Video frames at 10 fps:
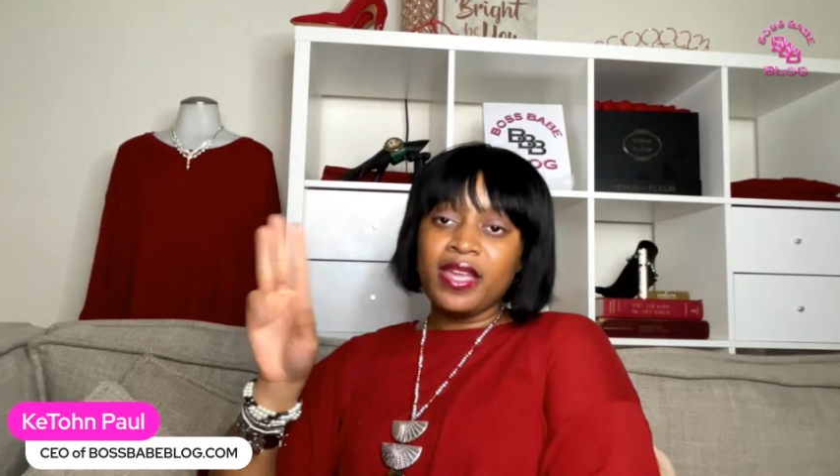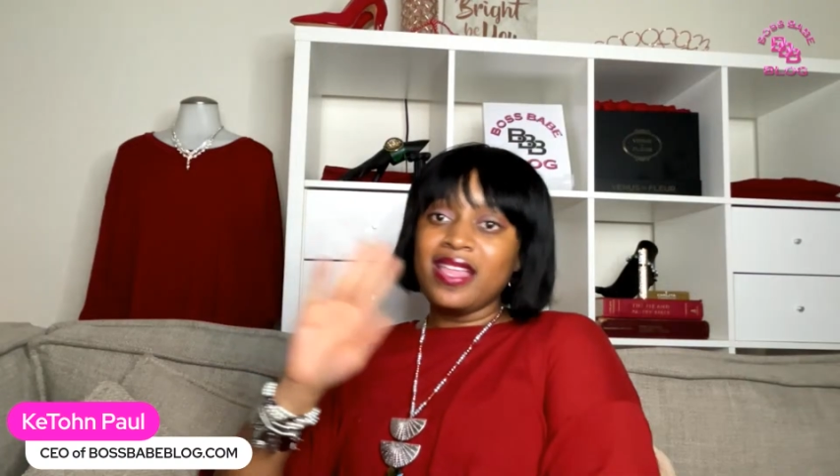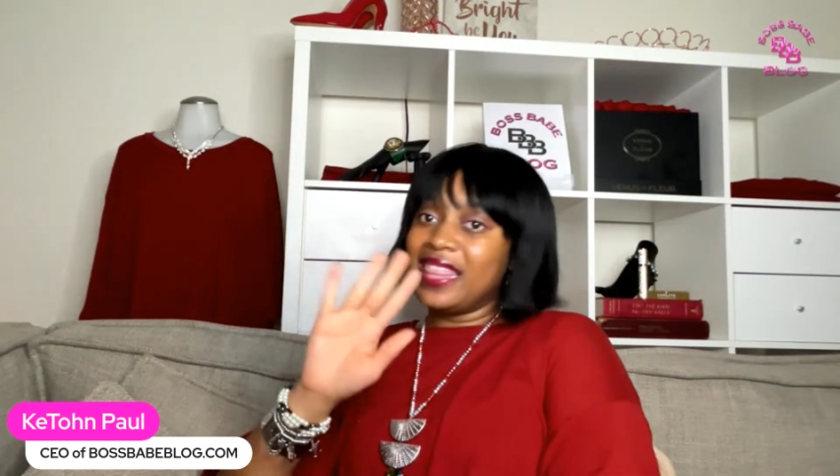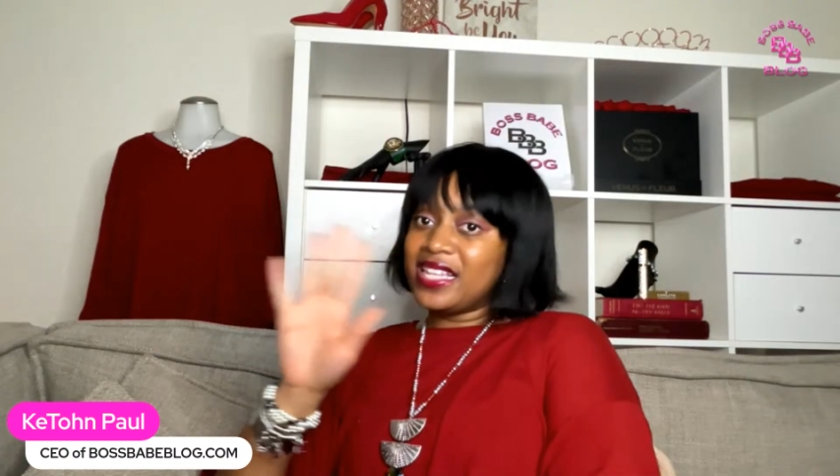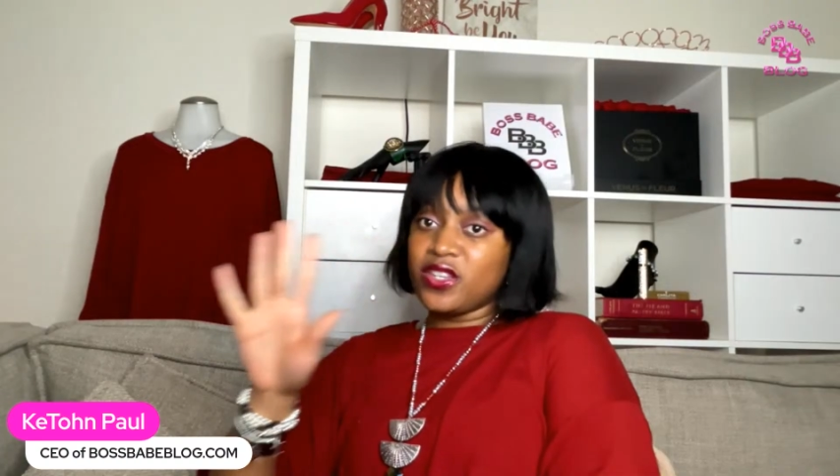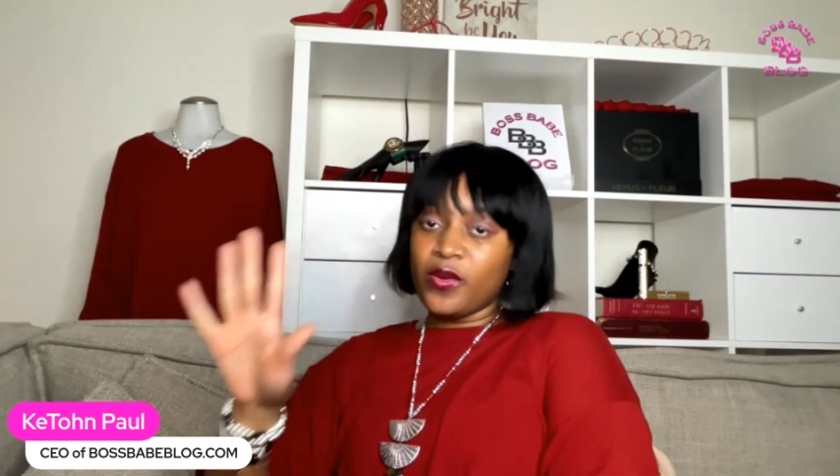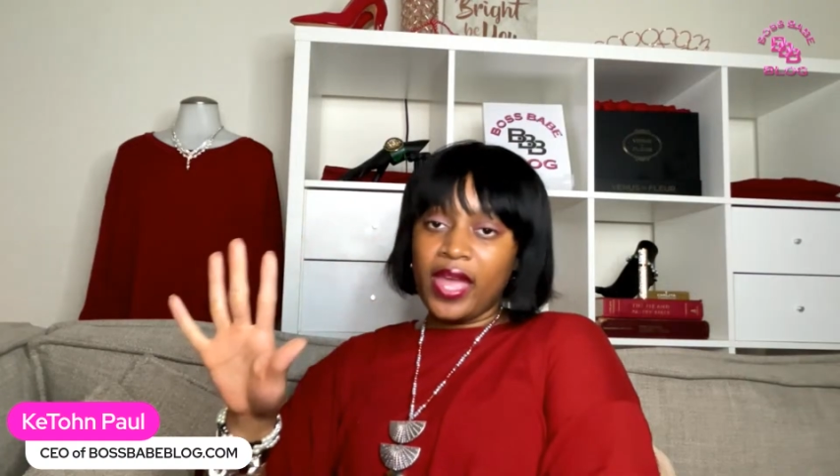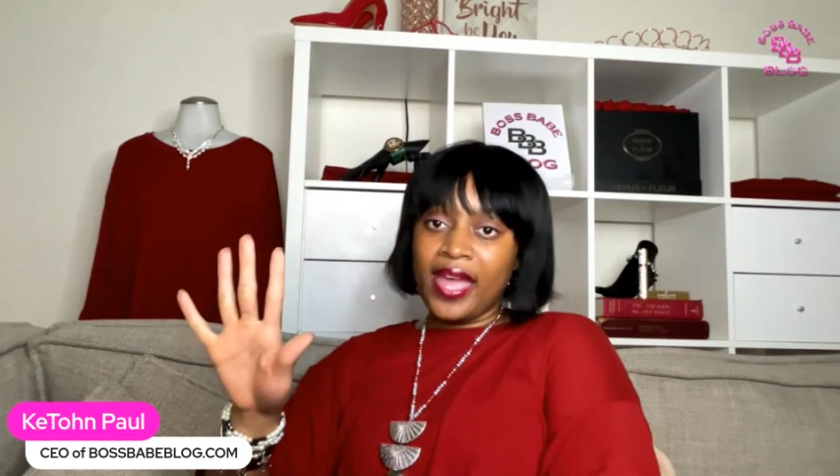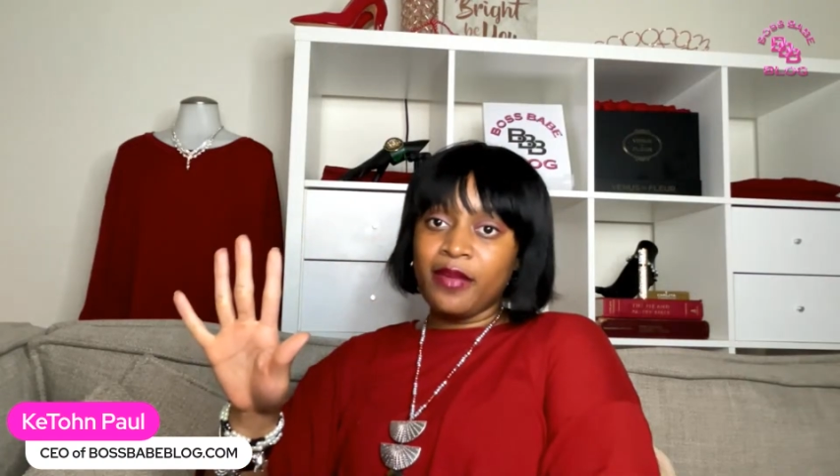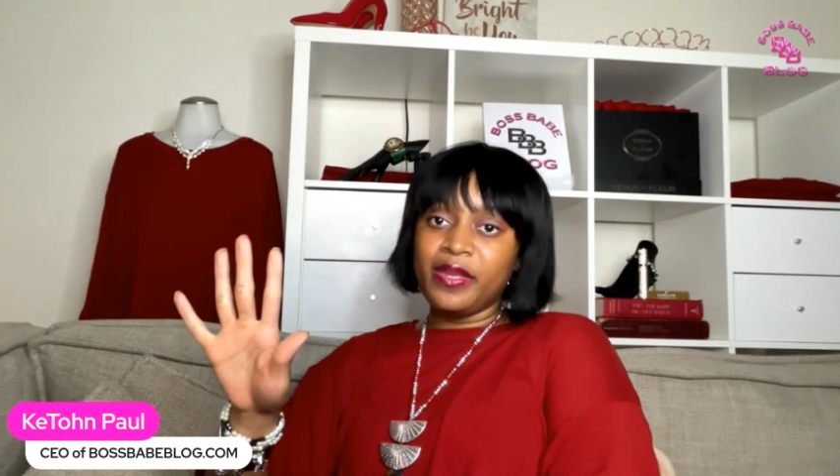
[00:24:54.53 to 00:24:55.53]
that's
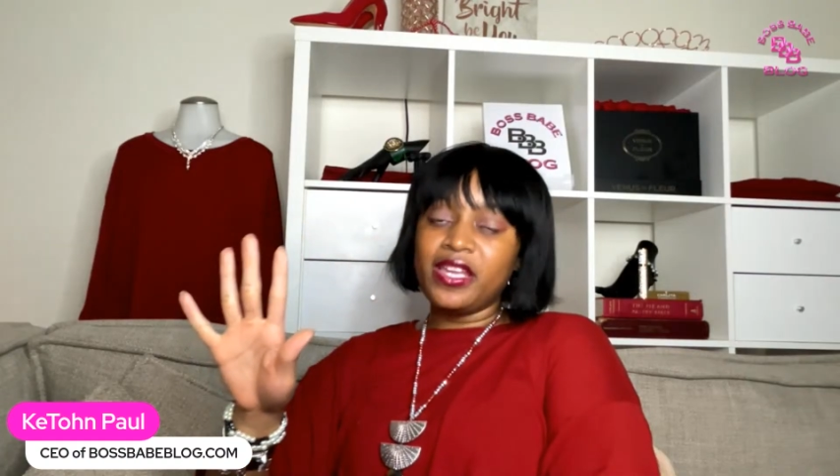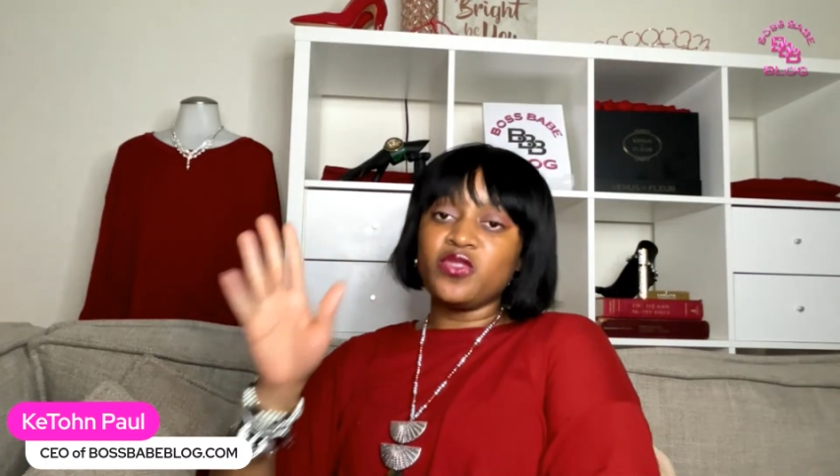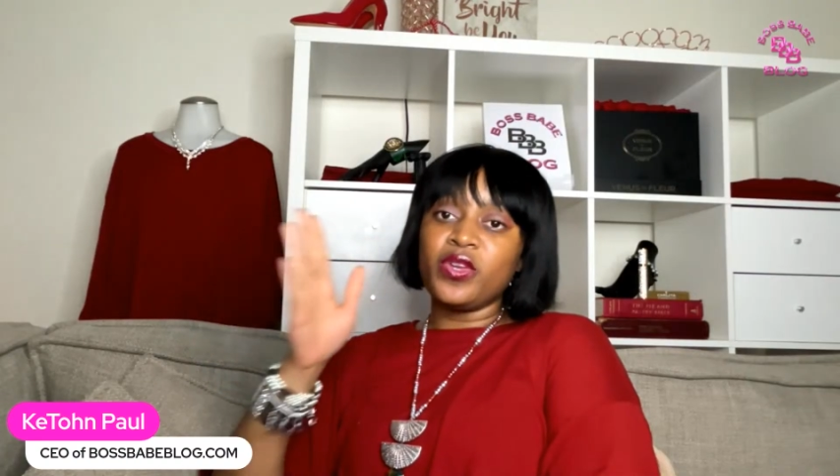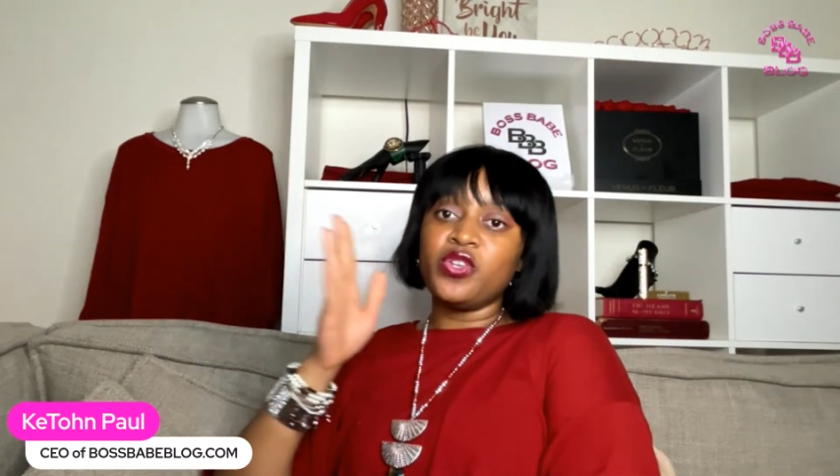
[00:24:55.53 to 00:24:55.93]
okay, because we do